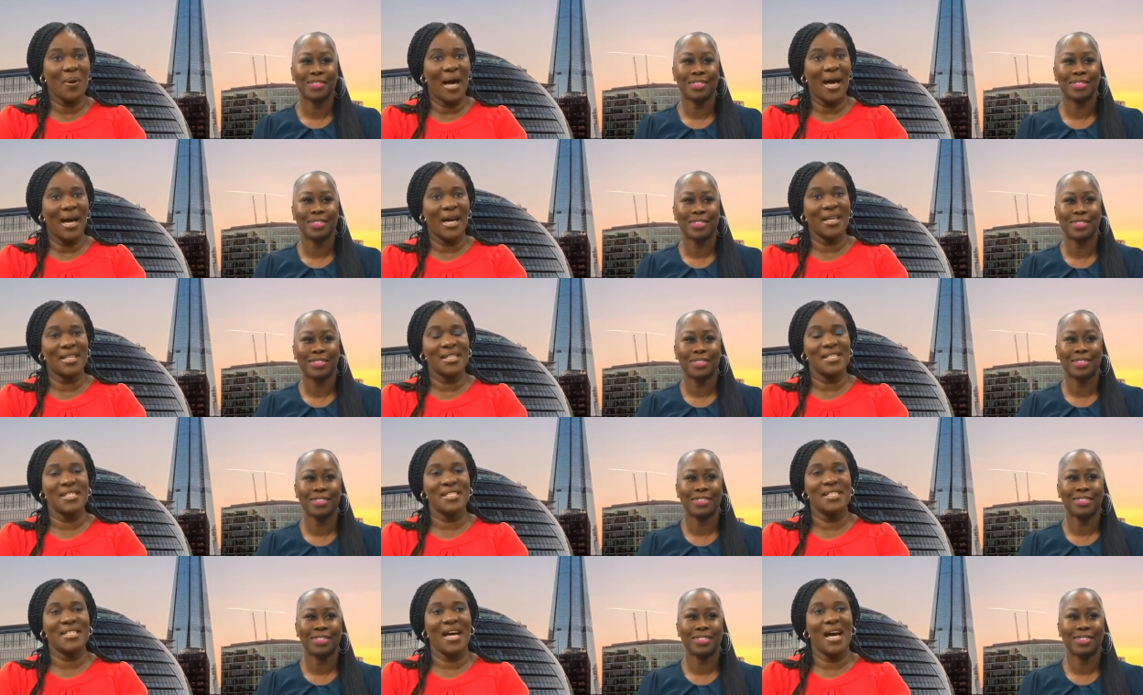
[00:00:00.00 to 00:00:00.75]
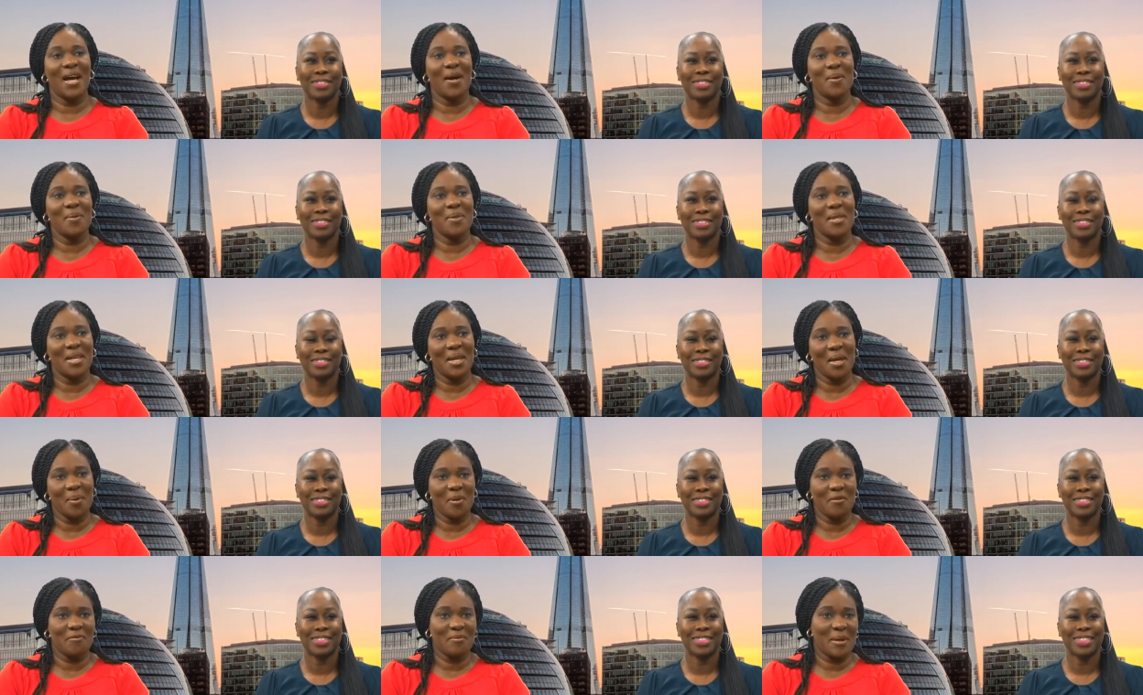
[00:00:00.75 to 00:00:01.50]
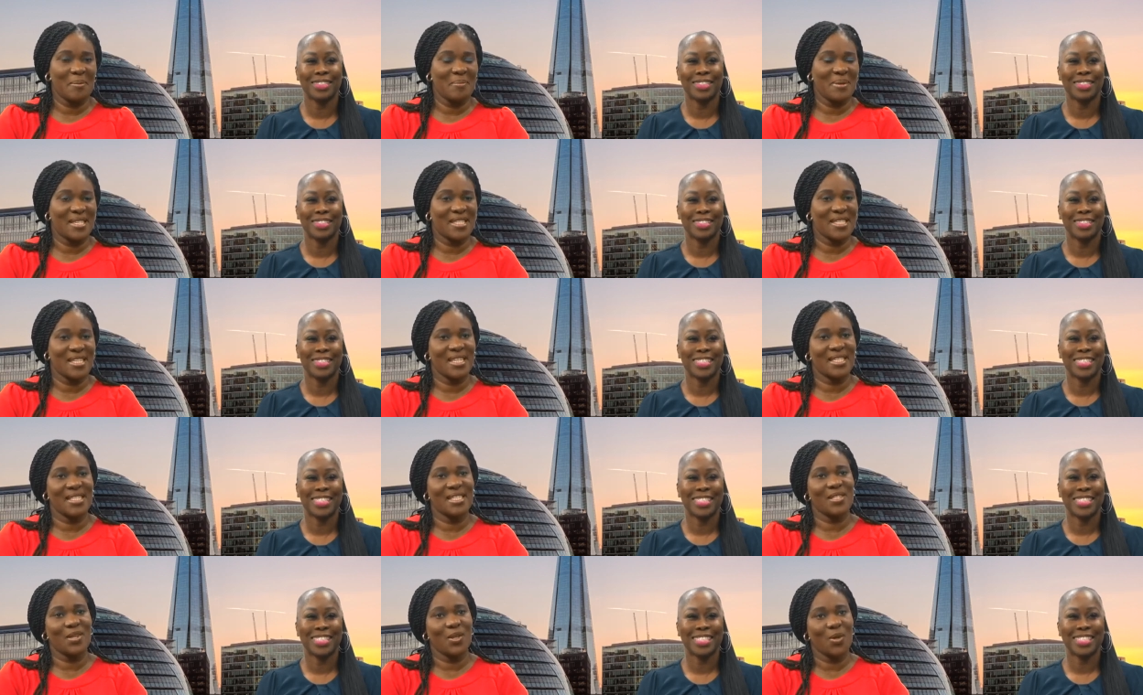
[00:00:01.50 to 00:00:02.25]
Speaker 1: and um, the name of my
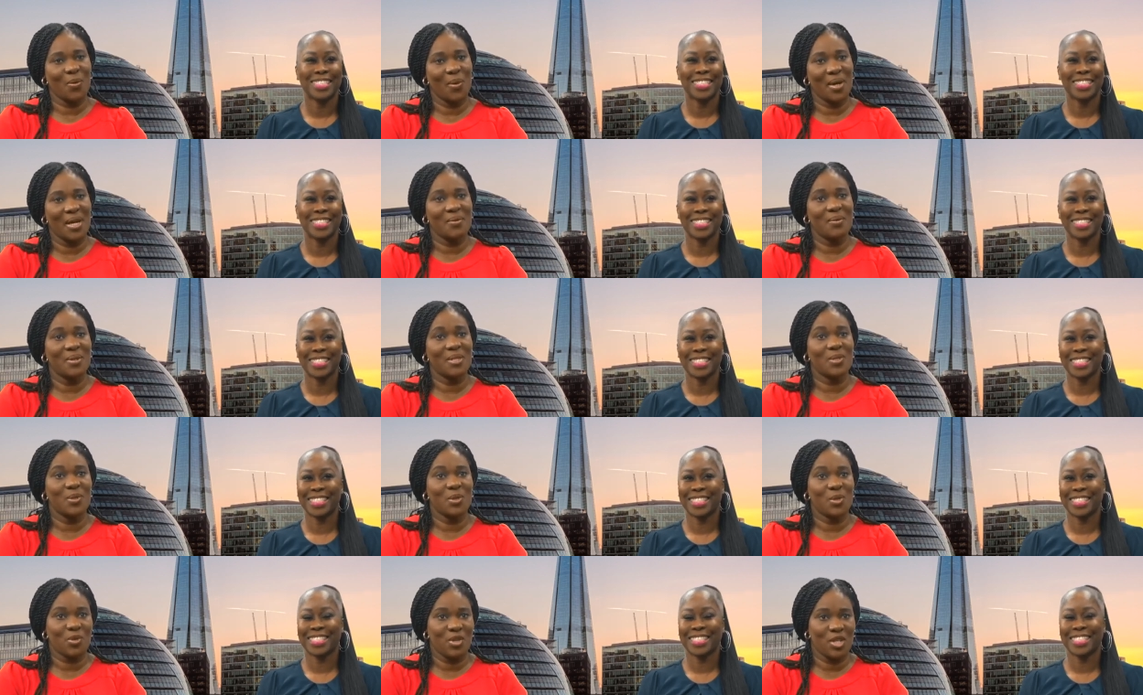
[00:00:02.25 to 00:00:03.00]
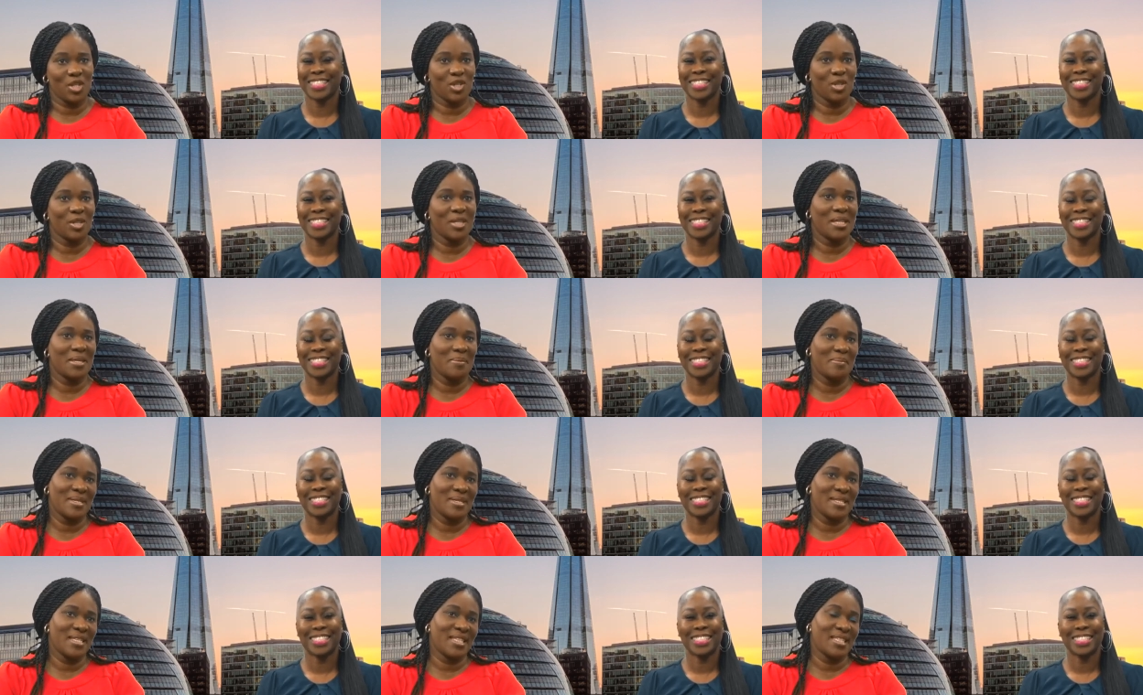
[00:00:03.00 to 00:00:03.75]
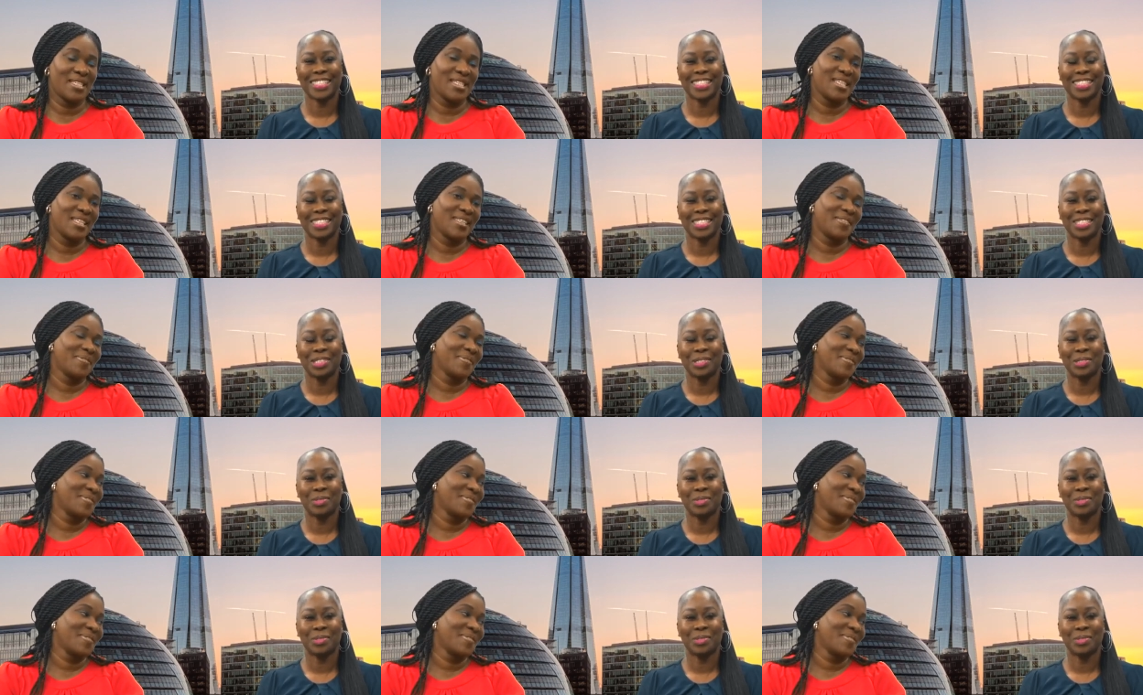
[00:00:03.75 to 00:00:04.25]
business is Glory Edward Nutrition Limited.